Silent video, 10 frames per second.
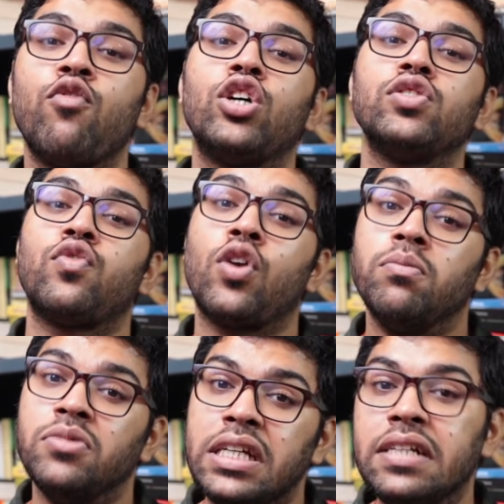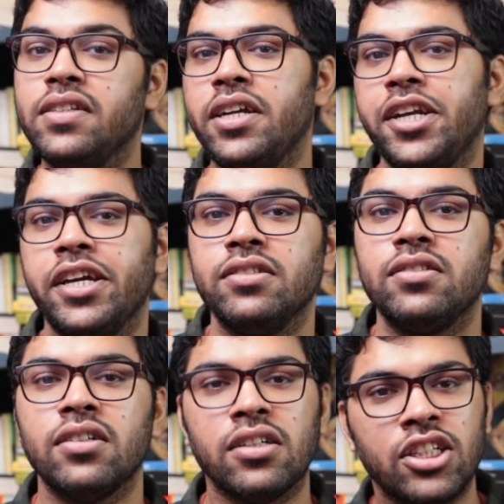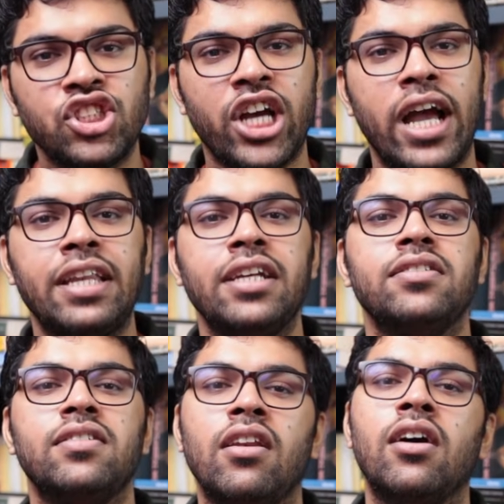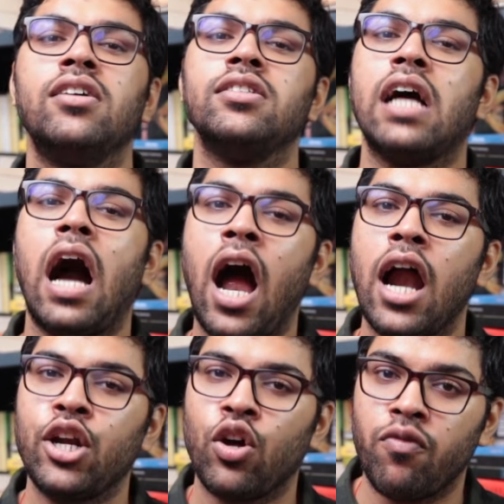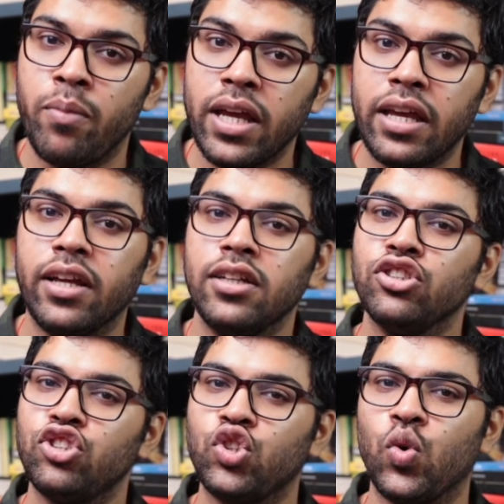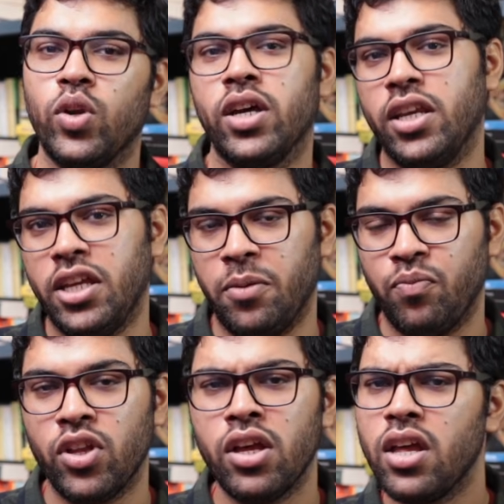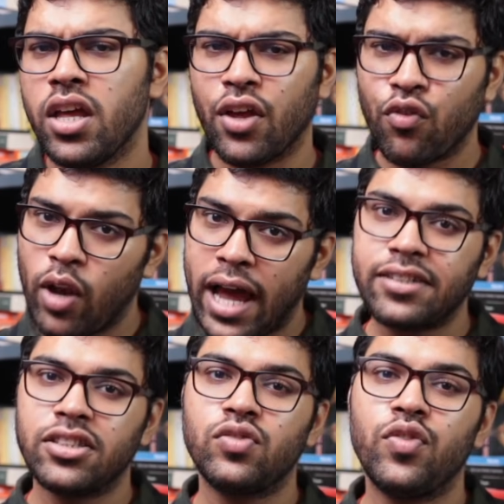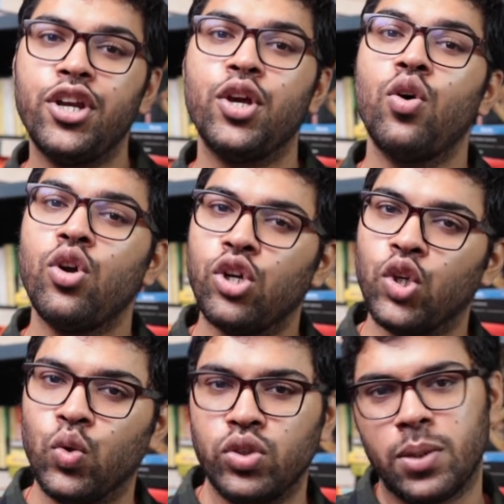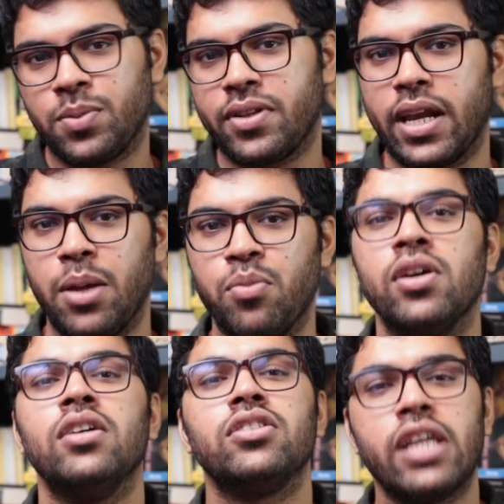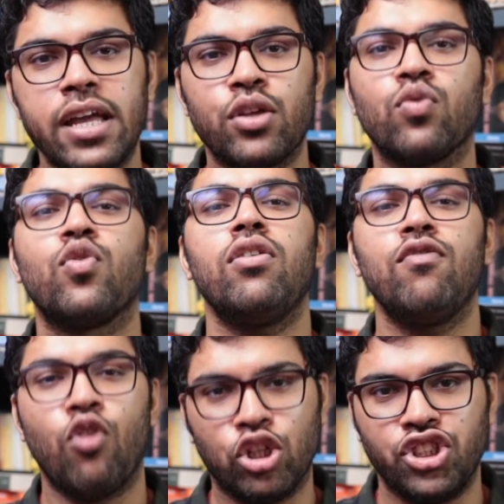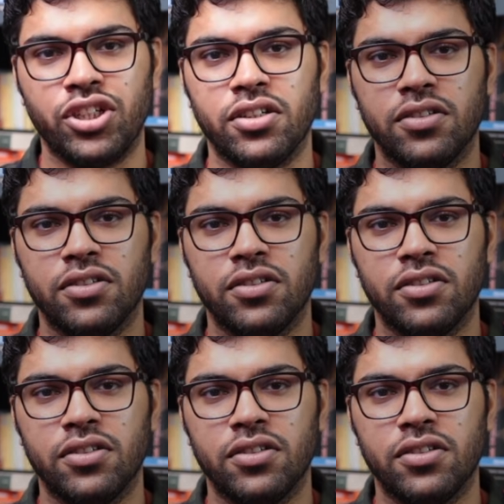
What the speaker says: was from these Indians the Chinese learned the art of making stone honey. If you like this video, do subscribe. Thank you for watching.